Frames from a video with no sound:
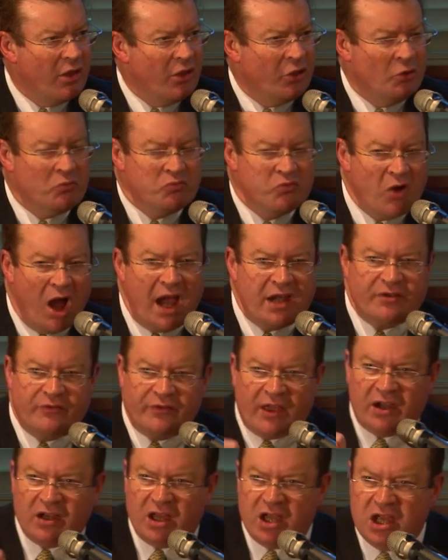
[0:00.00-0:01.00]
the right
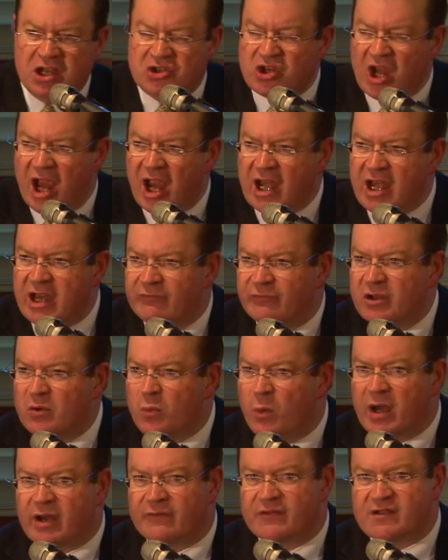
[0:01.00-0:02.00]
that each and every
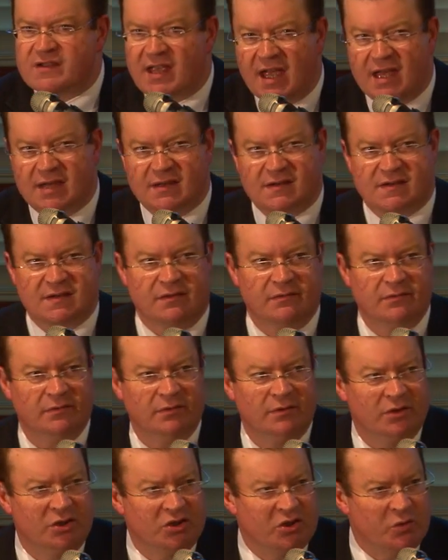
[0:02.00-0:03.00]
one of us has
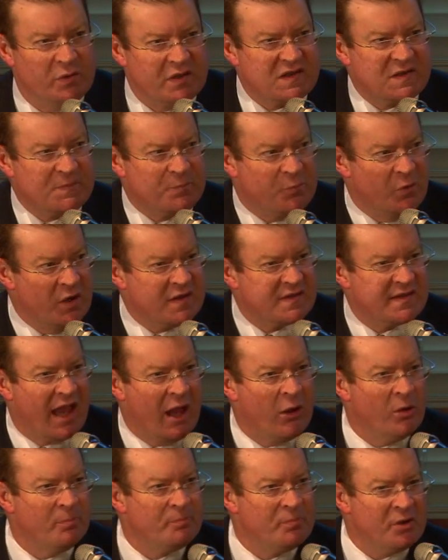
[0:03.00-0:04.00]
to express
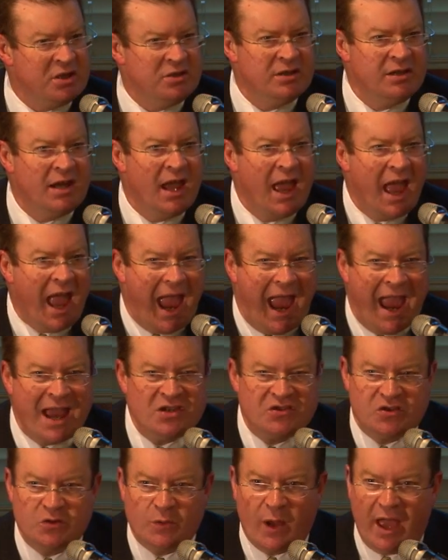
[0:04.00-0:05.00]
our opinion
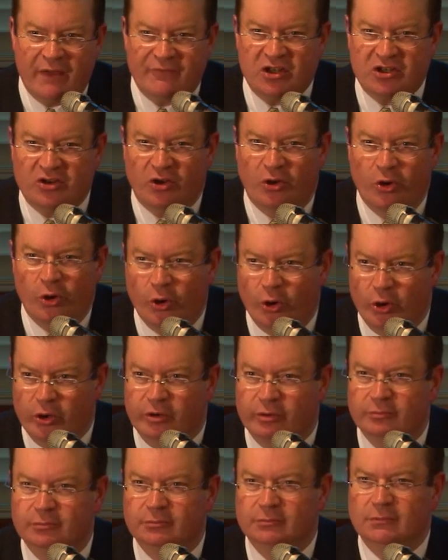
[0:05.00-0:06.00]
and to have it
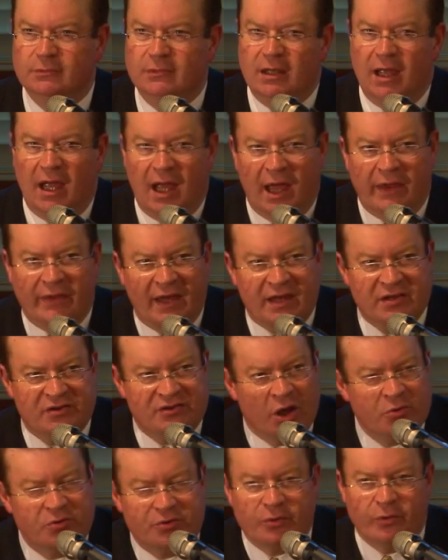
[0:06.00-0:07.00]
heard. And they
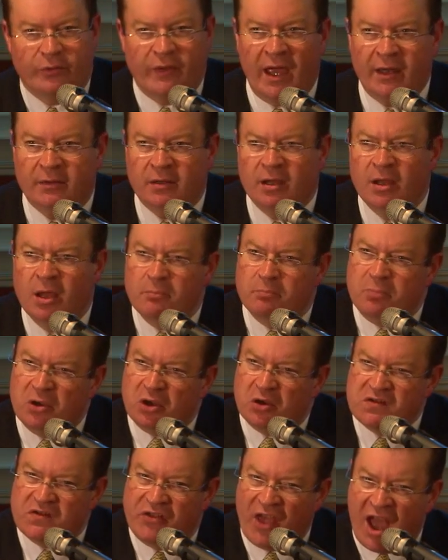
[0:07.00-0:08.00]
don't do that
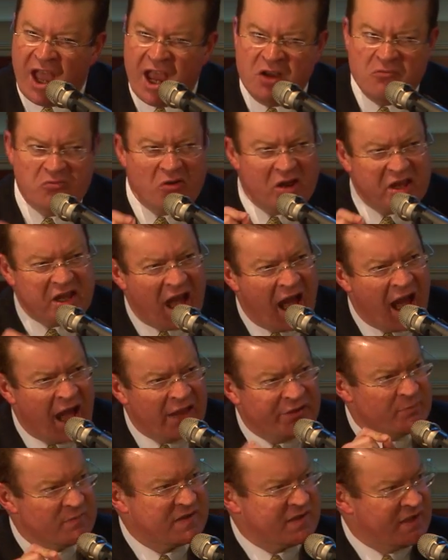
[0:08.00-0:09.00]
because they
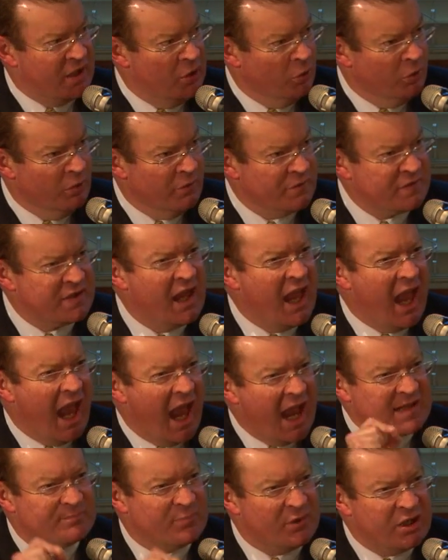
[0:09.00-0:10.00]
regard themselves
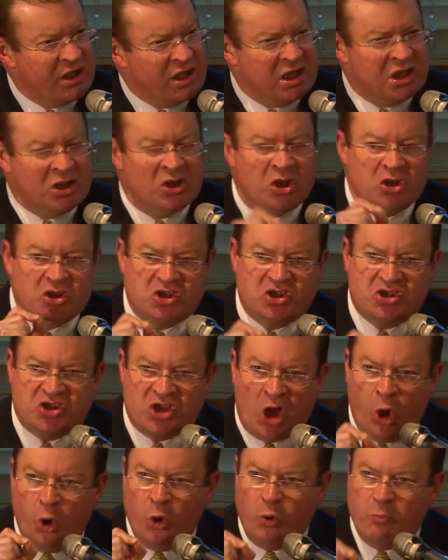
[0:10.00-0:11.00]
as being
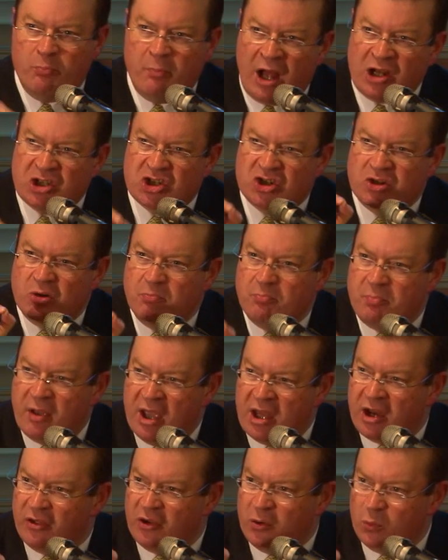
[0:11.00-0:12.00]
so much
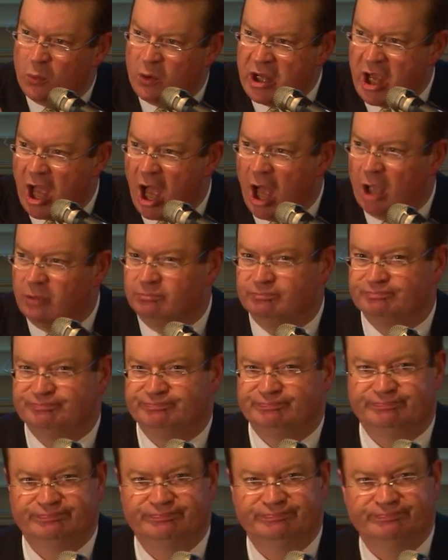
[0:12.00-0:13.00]
better than we are.
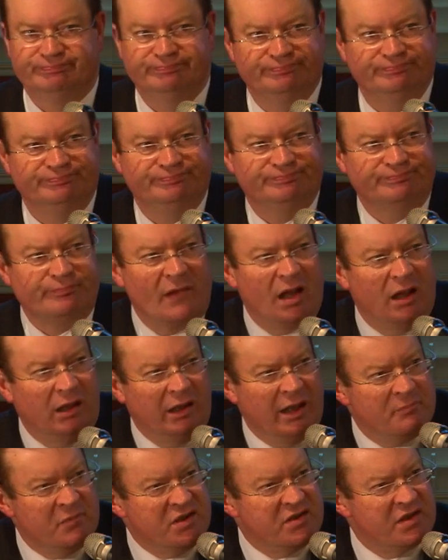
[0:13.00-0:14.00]

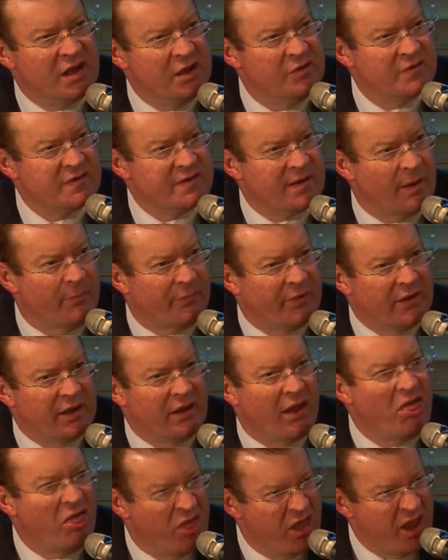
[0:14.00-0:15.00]
Let me tell you something,
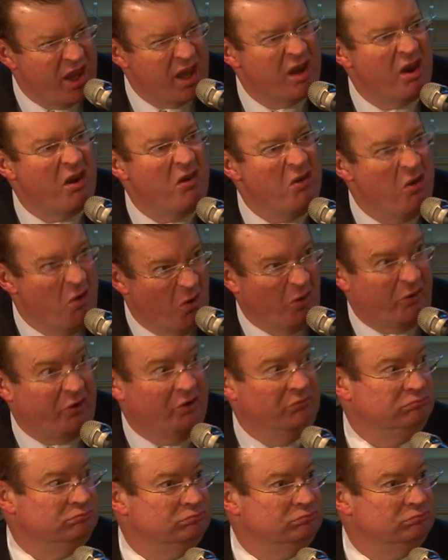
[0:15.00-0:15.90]
they're not.